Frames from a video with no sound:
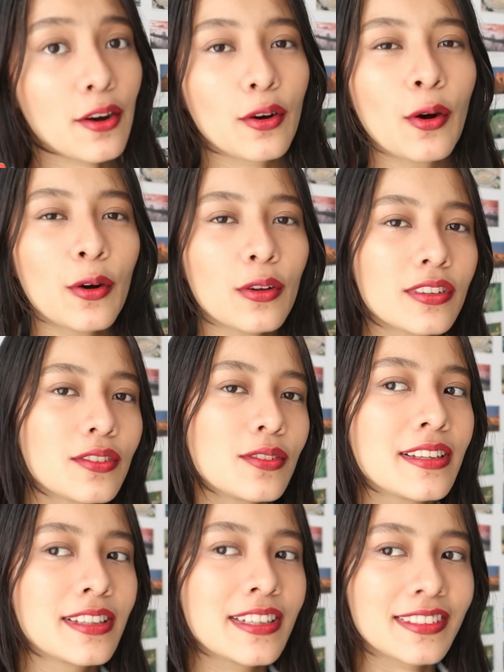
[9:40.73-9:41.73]
out all
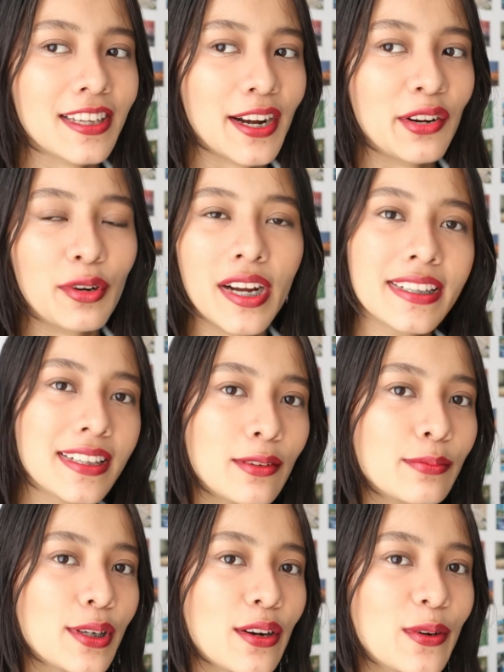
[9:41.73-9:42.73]
the things that I write
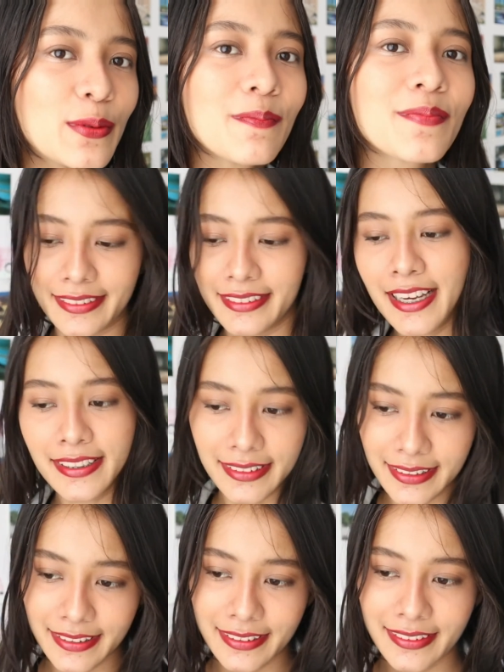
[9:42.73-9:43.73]
down below.
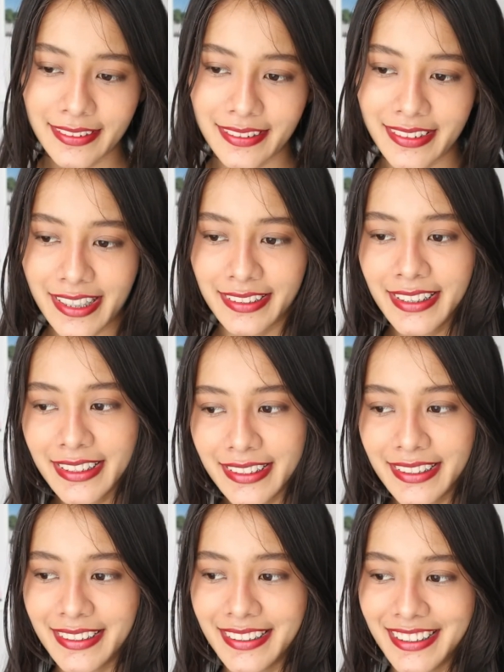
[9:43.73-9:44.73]
Yes, that's
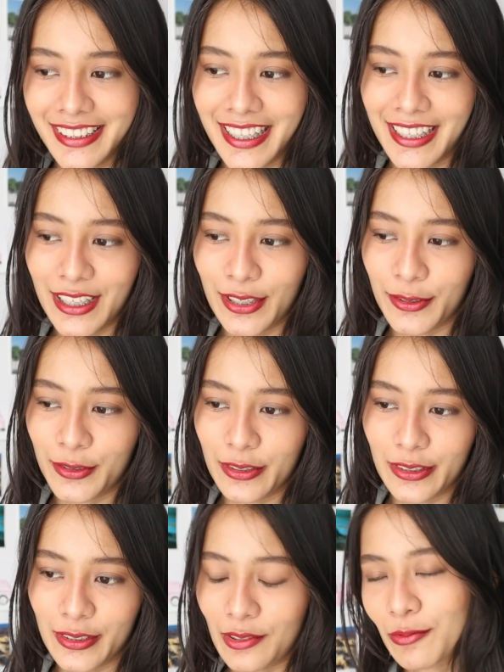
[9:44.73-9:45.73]
it. Thank
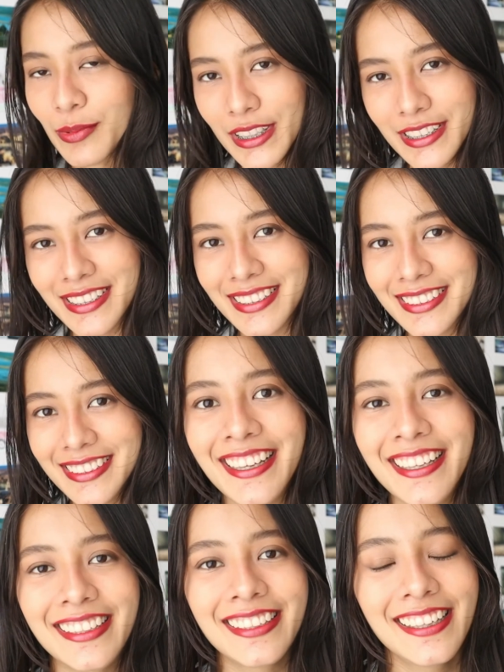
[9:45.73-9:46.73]
you so much,
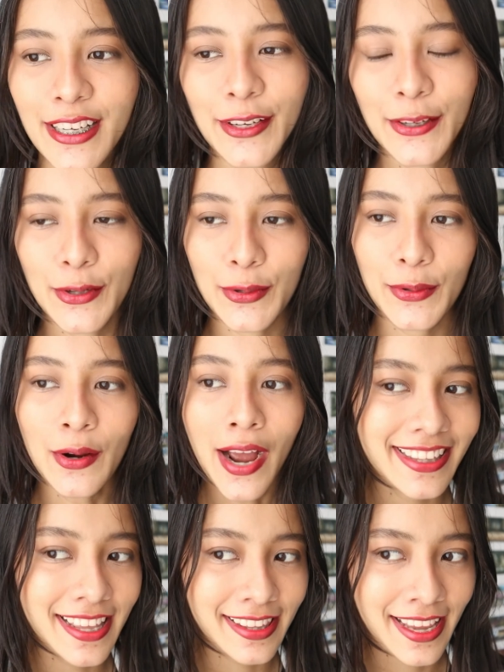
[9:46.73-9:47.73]
and see you
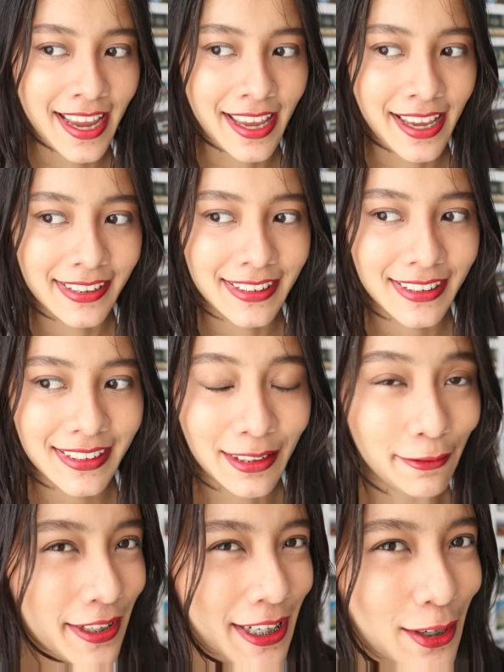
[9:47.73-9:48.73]
in the
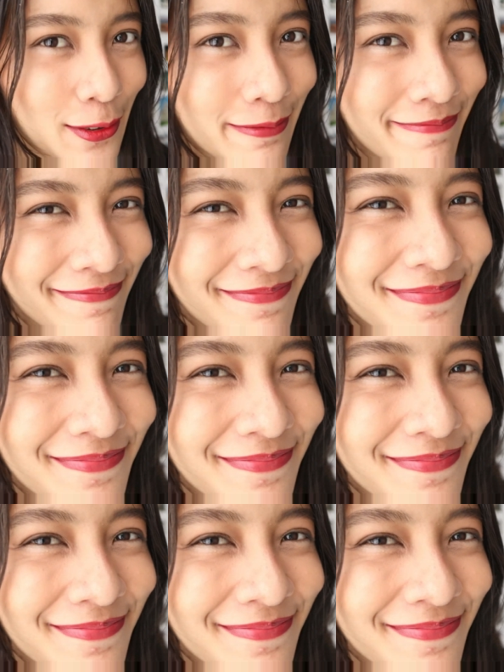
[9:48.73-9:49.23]
next video.